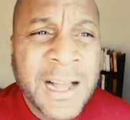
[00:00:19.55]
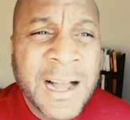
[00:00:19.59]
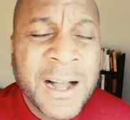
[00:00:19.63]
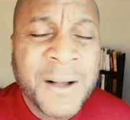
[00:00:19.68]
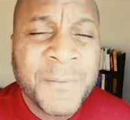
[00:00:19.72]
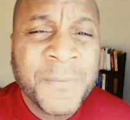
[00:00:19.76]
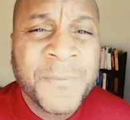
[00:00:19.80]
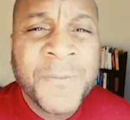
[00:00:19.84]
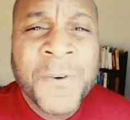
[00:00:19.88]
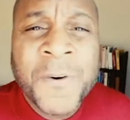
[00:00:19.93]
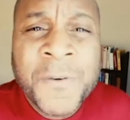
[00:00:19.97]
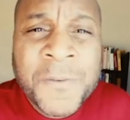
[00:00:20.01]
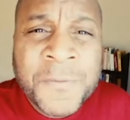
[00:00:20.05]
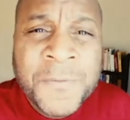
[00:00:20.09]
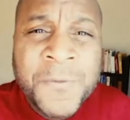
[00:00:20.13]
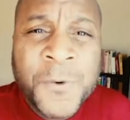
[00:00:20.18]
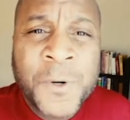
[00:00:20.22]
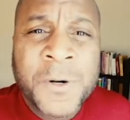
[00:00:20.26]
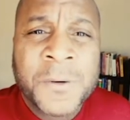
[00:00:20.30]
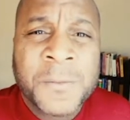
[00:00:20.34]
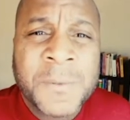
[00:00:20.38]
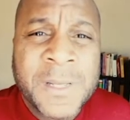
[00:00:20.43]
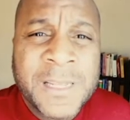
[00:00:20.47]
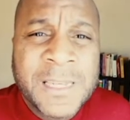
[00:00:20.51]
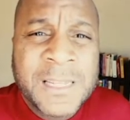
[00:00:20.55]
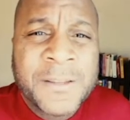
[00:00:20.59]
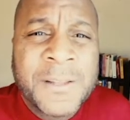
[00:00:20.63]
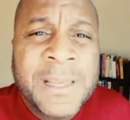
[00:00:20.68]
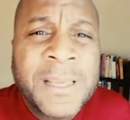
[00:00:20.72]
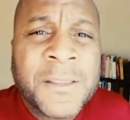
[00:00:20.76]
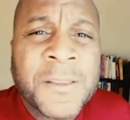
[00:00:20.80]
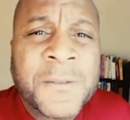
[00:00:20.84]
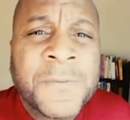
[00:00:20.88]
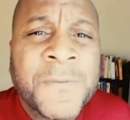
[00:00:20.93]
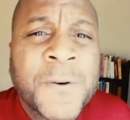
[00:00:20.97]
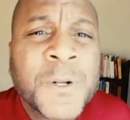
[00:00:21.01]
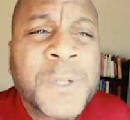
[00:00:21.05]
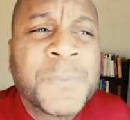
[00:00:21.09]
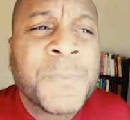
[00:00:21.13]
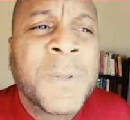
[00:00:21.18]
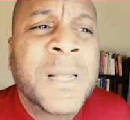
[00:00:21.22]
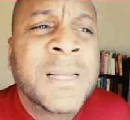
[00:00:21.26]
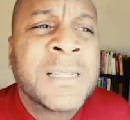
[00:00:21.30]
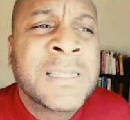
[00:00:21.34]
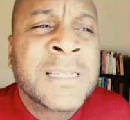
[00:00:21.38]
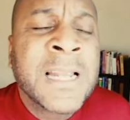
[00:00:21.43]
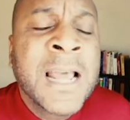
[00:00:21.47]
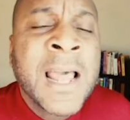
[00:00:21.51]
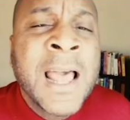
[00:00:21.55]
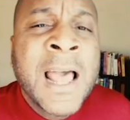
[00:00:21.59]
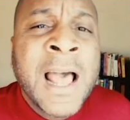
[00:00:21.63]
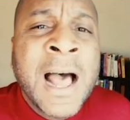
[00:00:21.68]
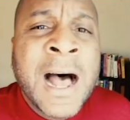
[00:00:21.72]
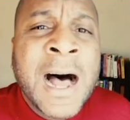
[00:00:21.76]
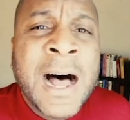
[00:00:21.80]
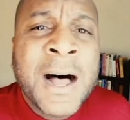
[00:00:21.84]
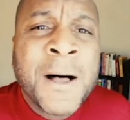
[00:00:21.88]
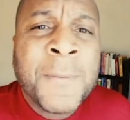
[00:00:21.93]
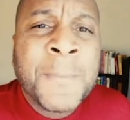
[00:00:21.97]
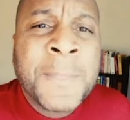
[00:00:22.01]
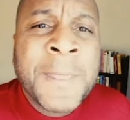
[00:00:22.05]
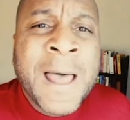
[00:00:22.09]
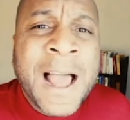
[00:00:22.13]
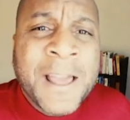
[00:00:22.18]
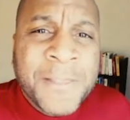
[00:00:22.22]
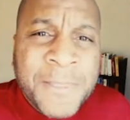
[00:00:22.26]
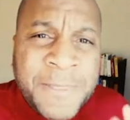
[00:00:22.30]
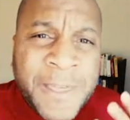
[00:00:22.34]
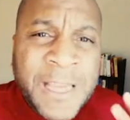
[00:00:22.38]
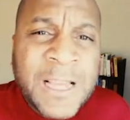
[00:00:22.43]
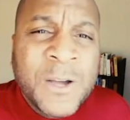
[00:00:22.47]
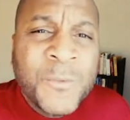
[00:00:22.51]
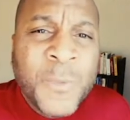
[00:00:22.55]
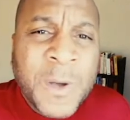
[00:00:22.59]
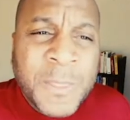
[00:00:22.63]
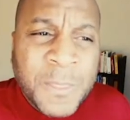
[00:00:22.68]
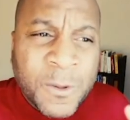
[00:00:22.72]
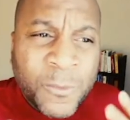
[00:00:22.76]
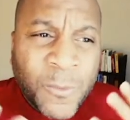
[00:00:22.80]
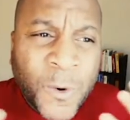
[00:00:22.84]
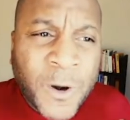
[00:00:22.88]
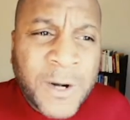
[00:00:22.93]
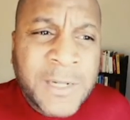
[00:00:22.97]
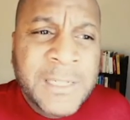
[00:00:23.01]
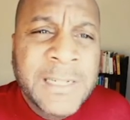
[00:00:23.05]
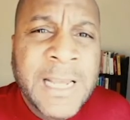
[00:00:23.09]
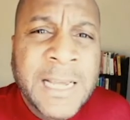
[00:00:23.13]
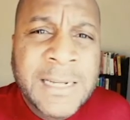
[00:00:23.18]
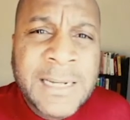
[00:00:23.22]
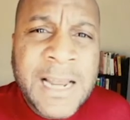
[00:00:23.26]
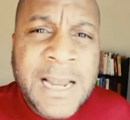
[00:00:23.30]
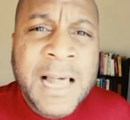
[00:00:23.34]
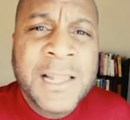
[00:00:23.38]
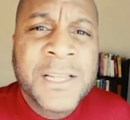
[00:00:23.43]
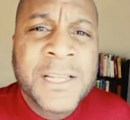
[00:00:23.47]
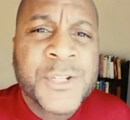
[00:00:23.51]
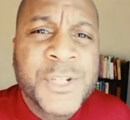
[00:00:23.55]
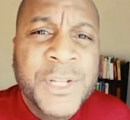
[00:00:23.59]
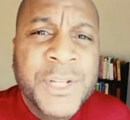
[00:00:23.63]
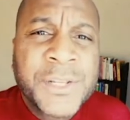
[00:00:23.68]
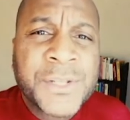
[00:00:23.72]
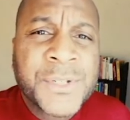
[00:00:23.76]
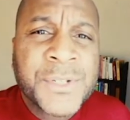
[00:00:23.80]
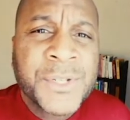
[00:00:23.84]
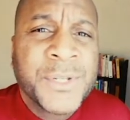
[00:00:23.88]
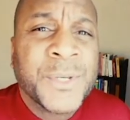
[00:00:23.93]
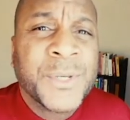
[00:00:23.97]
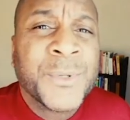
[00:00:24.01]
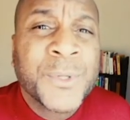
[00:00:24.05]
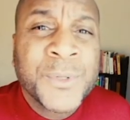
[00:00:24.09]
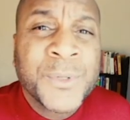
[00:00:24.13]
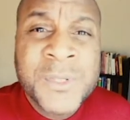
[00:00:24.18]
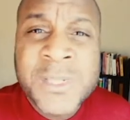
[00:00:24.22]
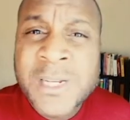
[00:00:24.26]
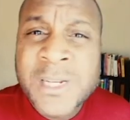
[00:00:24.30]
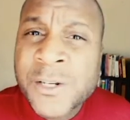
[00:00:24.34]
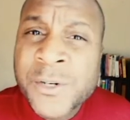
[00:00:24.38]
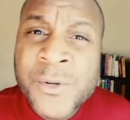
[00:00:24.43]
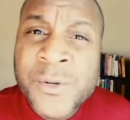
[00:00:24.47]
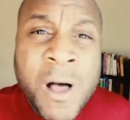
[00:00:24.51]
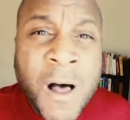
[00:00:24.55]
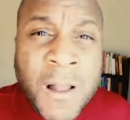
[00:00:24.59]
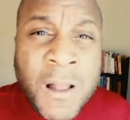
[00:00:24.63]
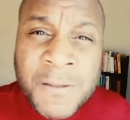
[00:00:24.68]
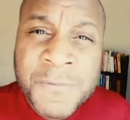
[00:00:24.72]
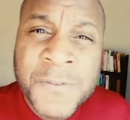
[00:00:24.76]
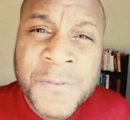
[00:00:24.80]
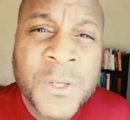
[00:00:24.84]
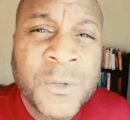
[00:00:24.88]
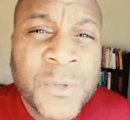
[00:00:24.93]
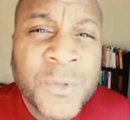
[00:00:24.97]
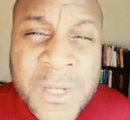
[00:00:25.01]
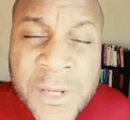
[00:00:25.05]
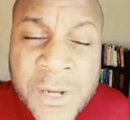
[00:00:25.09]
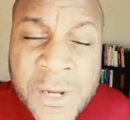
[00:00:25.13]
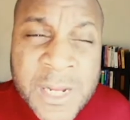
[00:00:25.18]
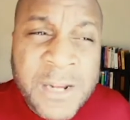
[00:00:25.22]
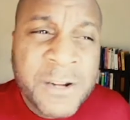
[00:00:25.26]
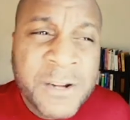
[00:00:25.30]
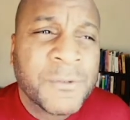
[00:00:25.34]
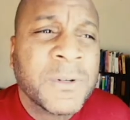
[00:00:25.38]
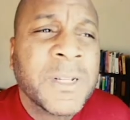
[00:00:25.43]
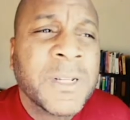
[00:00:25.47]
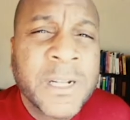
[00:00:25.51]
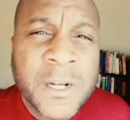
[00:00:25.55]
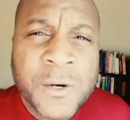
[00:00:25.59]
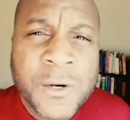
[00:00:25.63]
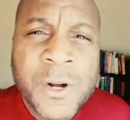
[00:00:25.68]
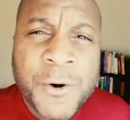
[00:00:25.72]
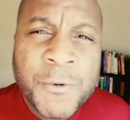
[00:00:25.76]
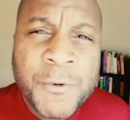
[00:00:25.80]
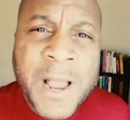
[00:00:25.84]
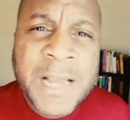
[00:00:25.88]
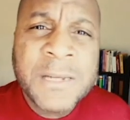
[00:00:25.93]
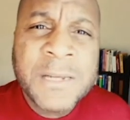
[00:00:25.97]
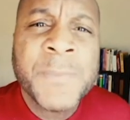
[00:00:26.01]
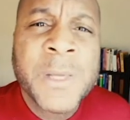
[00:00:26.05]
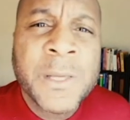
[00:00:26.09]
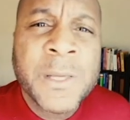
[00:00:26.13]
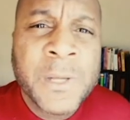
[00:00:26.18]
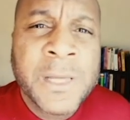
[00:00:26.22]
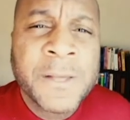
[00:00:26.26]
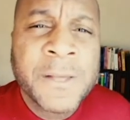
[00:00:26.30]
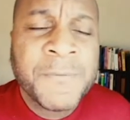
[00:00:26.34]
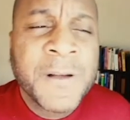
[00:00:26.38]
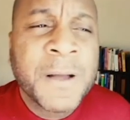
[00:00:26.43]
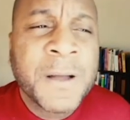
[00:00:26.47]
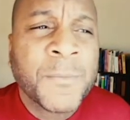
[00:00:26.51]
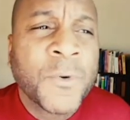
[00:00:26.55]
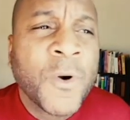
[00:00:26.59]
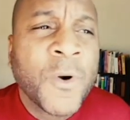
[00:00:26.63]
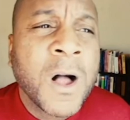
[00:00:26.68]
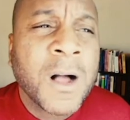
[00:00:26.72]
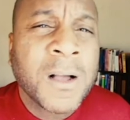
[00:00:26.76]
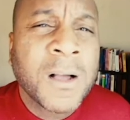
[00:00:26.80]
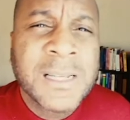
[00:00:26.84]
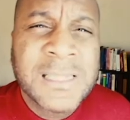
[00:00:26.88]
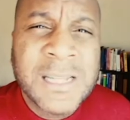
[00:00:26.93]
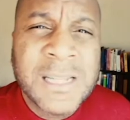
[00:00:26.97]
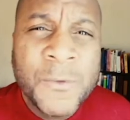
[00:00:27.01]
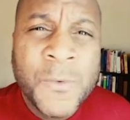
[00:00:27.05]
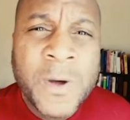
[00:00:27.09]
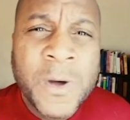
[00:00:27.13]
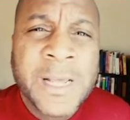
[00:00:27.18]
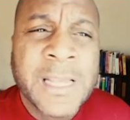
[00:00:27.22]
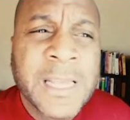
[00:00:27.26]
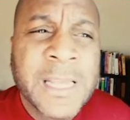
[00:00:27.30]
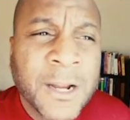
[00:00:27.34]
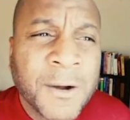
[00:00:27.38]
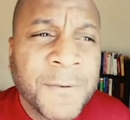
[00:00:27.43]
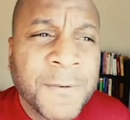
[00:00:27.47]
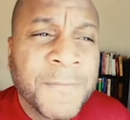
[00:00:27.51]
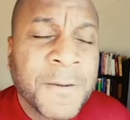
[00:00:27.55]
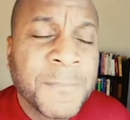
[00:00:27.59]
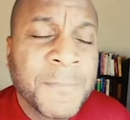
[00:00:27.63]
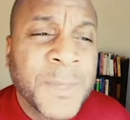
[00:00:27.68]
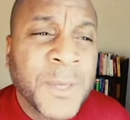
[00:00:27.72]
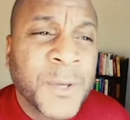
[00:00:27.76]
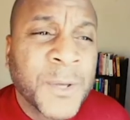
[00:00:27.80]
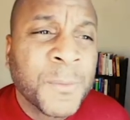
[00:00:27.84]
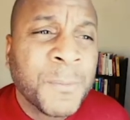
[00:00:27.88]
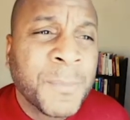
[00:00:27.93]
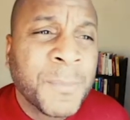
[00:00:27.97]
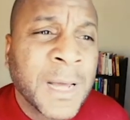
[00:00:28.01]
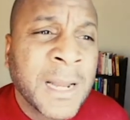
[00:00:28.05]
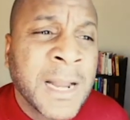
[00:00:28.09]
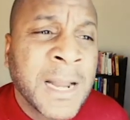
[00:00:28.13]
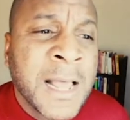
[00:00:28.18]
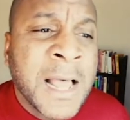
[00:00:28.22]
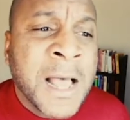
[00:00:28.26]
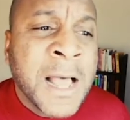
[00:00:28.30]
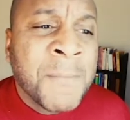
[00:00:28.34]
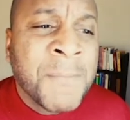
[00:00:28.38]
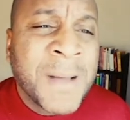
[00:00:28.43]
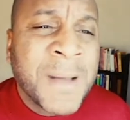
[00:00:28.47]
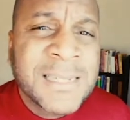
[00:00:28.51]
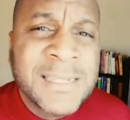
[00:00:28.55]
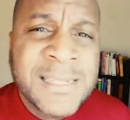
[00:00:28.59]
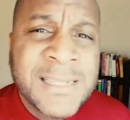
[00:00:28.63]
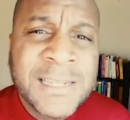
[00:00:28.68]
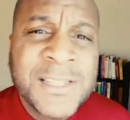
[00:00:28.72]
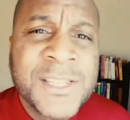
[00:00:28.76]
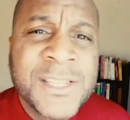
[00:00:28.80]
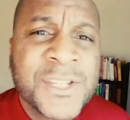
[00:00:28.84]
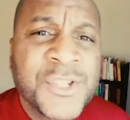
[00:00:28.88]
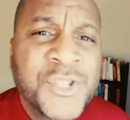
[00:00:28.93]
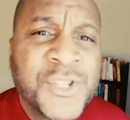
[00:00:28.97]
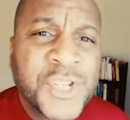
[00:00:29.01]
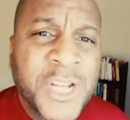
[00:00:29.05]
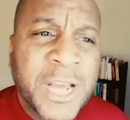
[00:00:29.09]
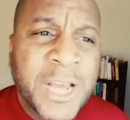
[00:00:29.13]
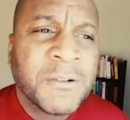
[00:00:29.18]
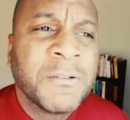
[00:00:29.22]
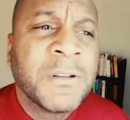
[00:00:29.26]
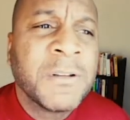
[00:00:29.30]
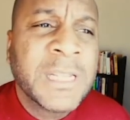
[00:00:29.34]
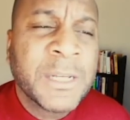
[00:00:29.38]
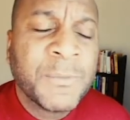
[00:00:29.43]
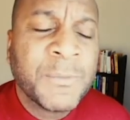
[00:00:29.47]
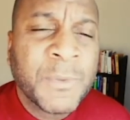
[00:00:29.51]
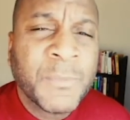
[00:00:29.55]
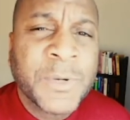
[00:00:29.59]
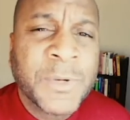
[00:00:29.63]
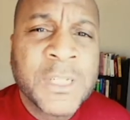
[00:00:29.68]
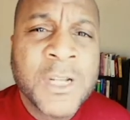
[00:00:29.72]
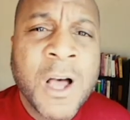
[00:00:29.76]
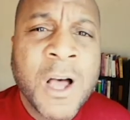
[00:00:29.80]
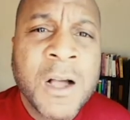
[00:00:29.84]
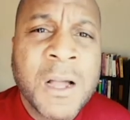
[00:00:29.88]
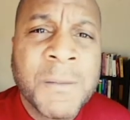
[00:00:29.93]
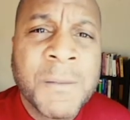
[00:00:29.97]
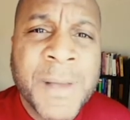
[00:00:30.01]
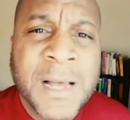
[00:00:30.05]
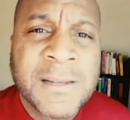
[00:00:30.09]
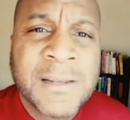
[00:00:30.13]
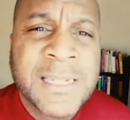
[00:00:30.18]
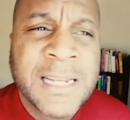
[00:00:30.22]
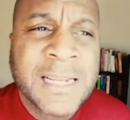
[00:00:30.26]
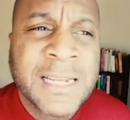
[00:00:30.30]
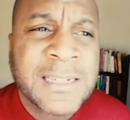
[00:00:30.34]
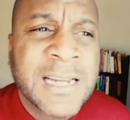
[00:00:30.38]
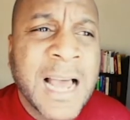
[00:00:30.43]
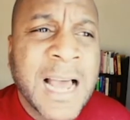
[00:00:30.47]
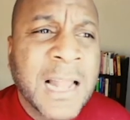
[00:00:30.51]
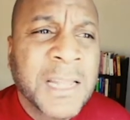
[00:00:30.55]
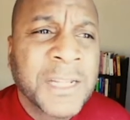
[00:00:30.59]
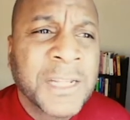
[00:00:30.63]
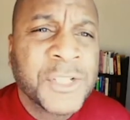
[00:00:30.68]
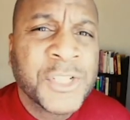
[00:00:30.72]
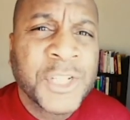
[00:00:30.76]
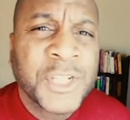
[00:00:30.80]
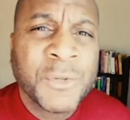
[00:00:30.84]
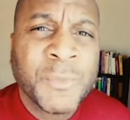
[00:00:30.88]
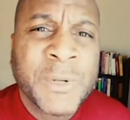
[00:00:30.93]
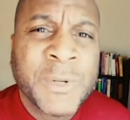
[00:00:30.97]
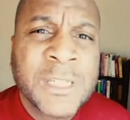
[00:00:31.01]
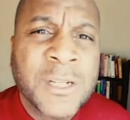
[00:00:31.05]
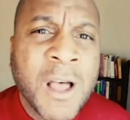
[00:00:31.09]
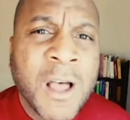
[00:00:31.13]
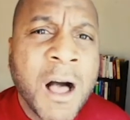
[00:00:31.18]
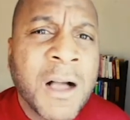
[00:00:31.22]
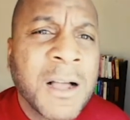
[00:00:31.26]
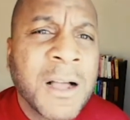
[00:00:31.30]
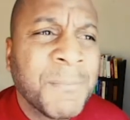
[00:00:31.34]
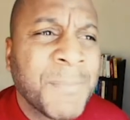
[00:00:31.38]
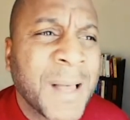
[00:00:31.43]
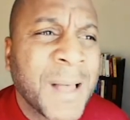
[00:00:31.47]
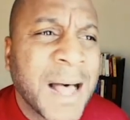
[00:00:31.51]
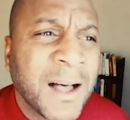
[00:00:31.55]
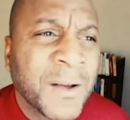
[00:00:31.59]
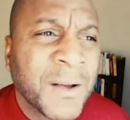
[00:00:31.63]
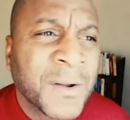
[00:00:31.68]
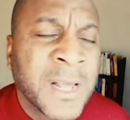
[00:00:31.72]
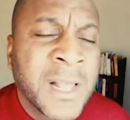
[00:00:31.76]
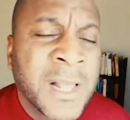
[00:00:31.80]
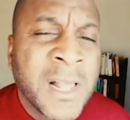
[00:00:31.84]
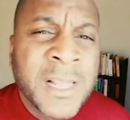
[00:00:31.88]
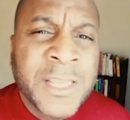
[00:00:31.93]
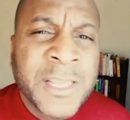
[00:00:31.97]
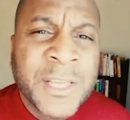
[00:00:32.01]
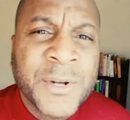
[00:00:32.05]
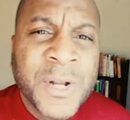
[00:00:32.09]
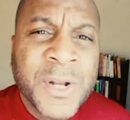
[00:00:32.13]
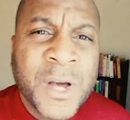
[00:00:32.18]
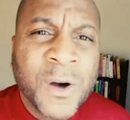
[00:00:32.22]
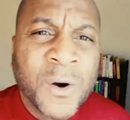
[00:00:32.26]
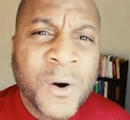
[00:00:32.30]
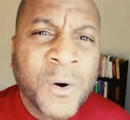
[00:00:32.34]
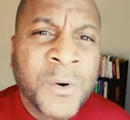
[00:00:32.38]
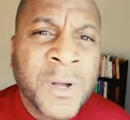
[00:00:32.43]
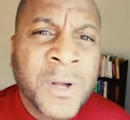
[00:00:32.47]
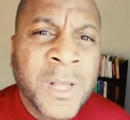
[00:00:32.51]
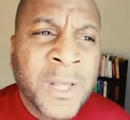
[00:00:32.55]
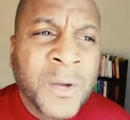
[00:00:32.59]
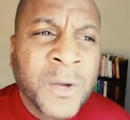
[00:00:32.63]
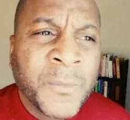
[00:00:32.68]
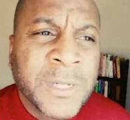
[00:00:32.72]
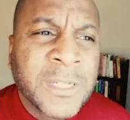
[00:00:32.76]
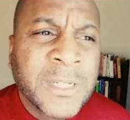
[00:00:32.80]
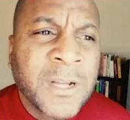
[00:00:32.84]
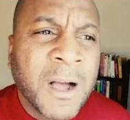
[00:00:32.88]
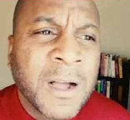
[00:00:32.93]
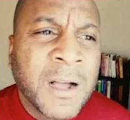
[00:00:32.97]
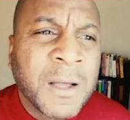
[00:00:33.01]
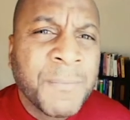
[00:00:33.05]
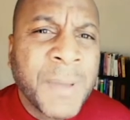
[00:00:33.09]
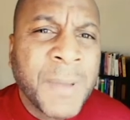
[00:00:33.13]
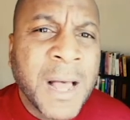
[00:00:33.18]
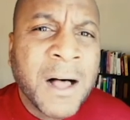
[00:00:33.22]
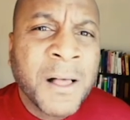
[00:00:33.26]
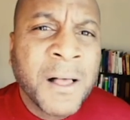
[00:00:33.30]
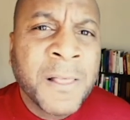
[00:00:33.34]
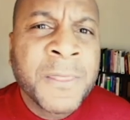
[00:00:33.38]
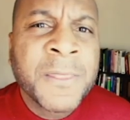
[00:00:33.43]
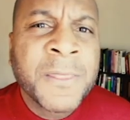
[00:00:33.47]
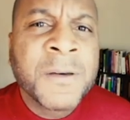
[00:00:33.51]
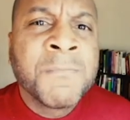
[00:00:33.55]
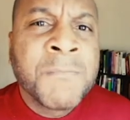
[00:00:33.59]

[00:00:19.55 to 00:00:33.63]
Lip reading: In the first place, I think when the word technology is used, and all of you, you can, you know, correct me if I'm wrong, because I want to hear from you, but my sense is generally when we talk about technology, we talk about, you know, we talk about